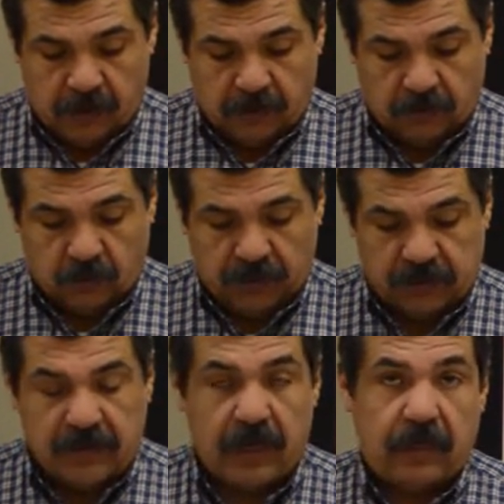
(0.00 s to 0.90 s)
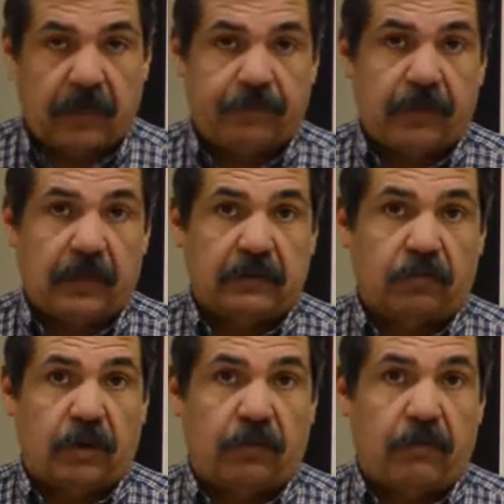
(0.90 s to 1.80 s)
On the 22nd, I
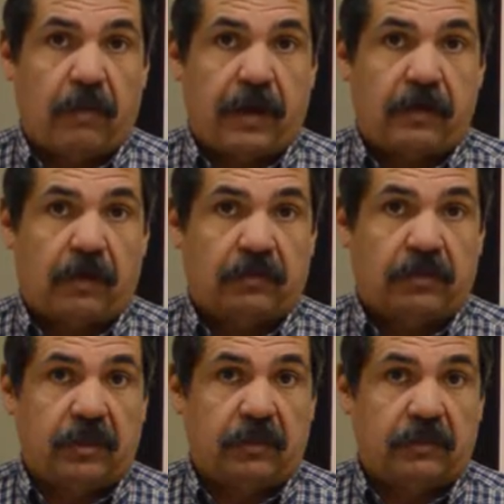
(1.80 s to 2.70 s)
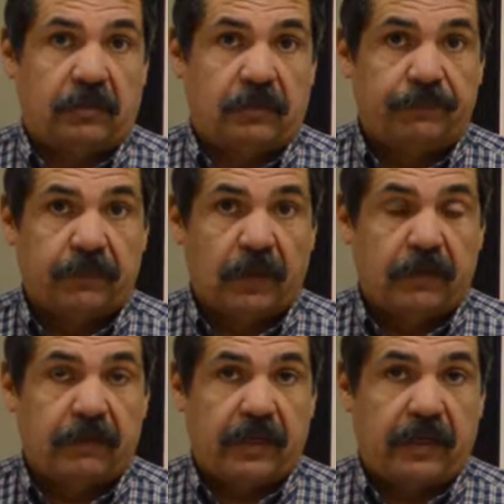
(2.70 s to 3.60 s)
just want to remind all seniors
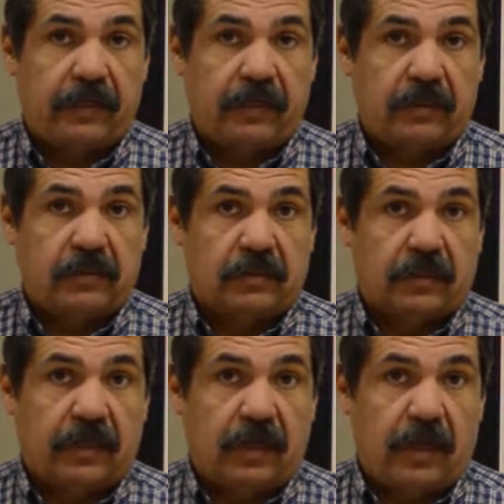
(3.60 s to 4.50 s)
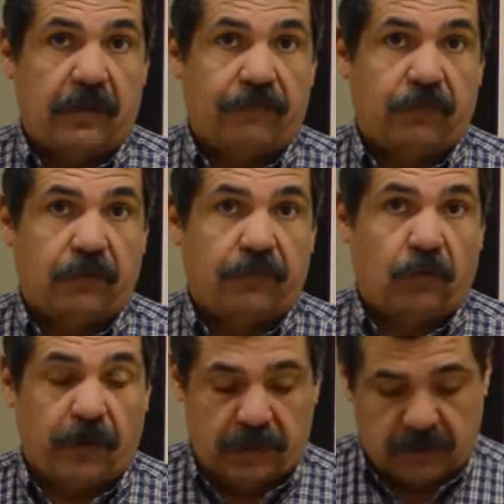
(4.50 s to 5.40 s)
that it is the deadline for the
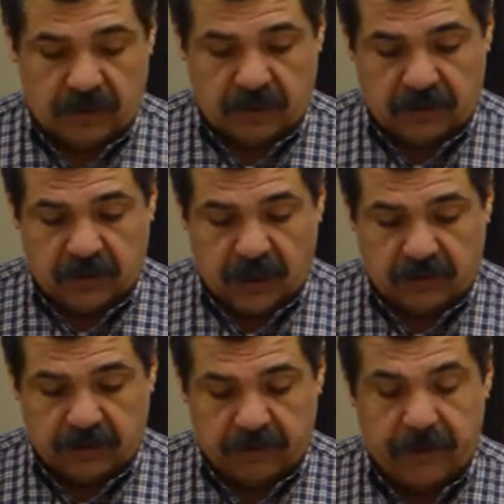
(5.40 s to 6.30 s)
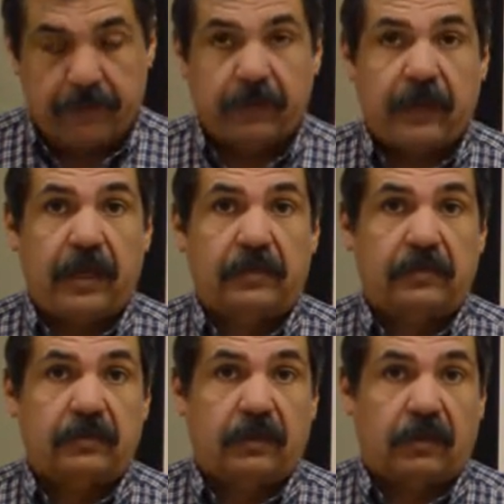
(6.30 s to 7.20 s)
4-H uh, scholarship
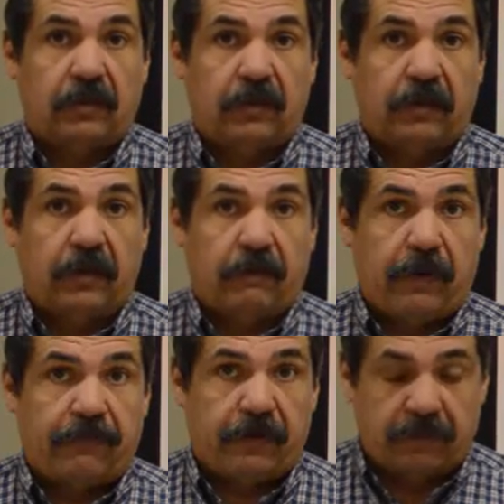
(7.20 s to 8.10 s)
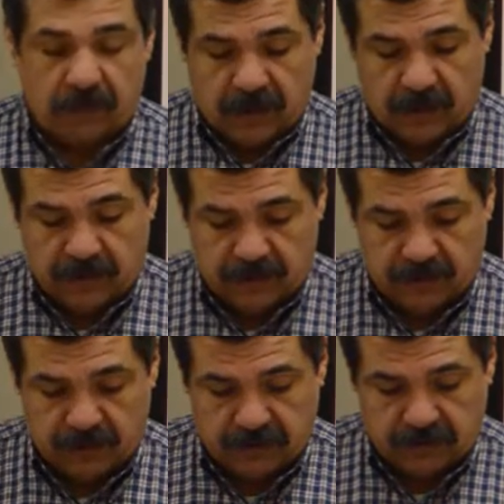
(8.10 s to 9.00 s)
applications that are due here by 5 o'clock
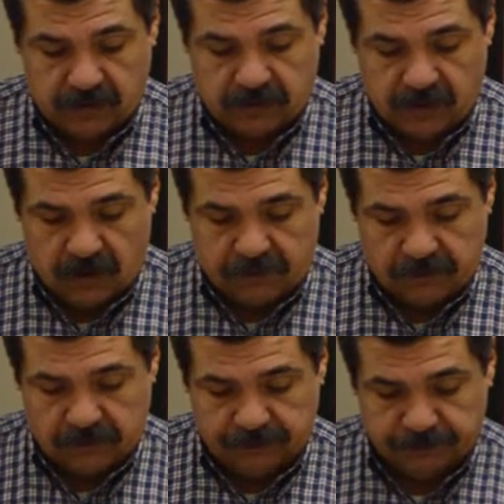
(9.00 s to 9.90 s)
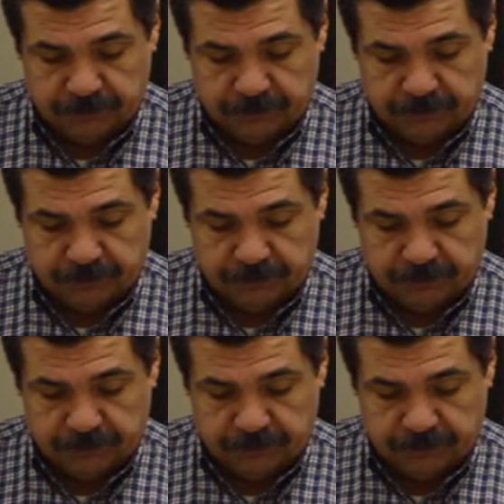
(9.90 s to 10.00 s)
at the extension office.